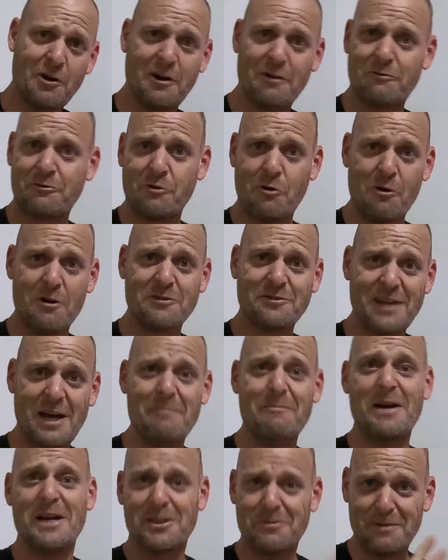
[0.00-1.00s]
of course
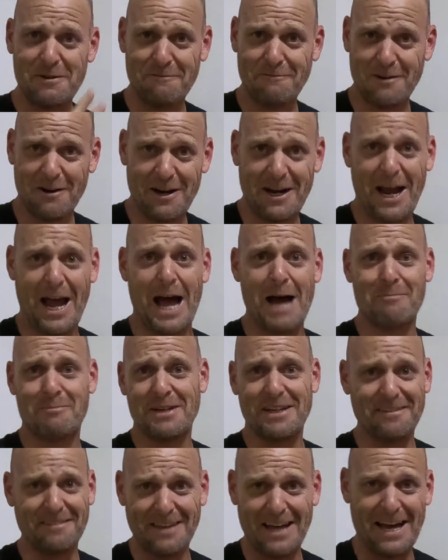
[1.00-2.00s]
that makes me very
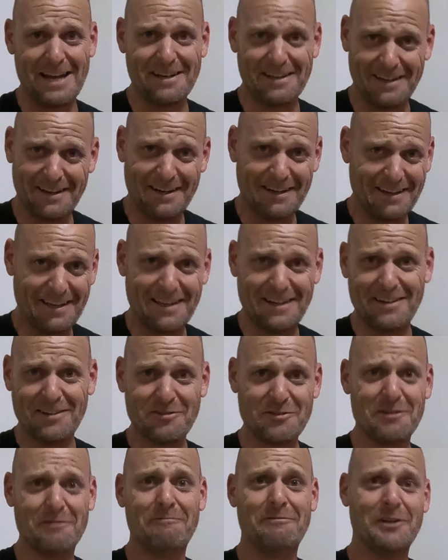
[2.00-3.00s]
happy that it
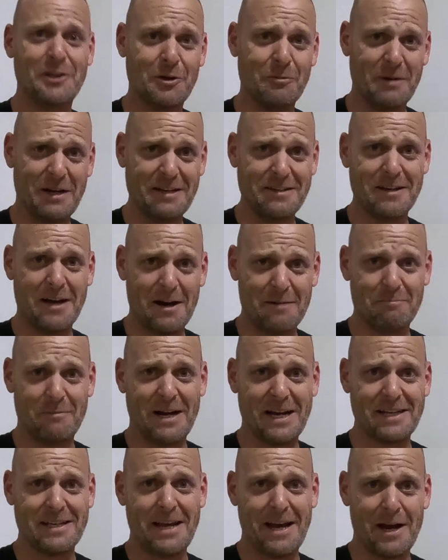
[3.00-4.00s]
is the film and not
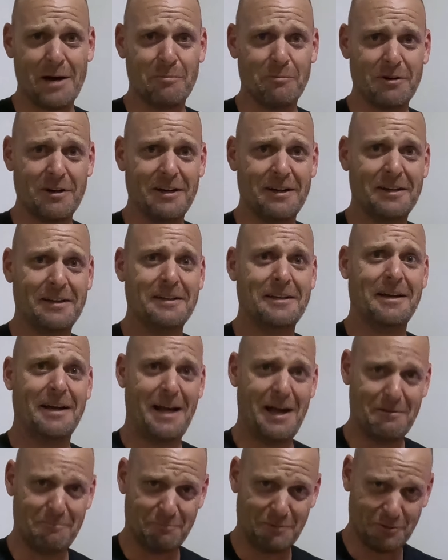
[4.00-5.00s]
my camera.
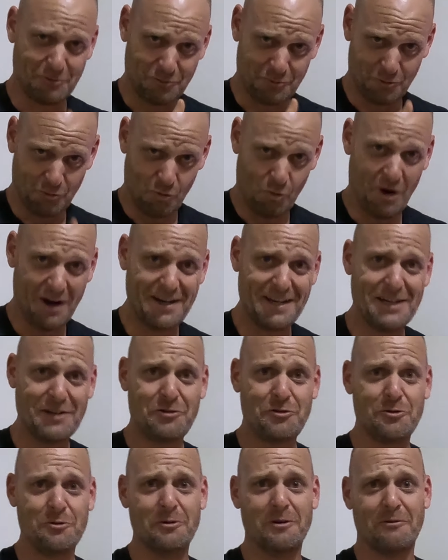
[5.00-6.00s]
But the one
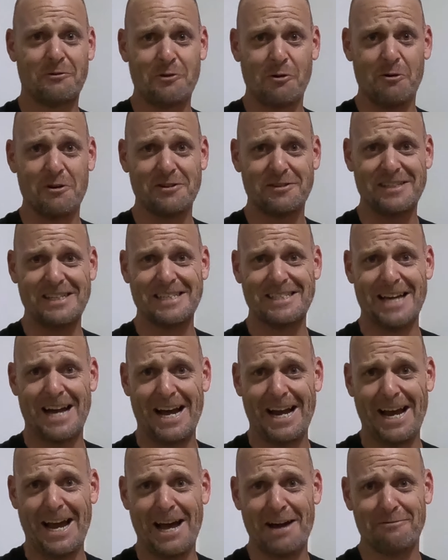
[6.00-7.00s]
issue, of course, is
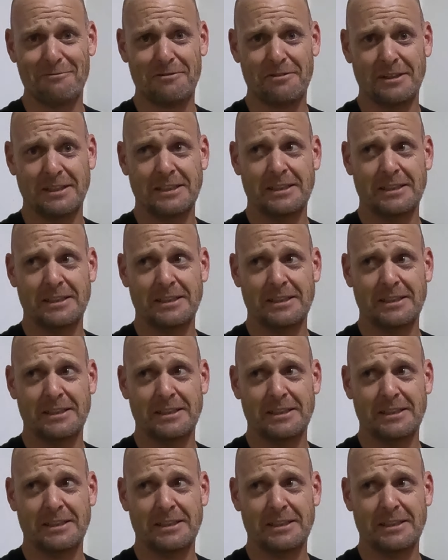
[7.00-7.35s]
I have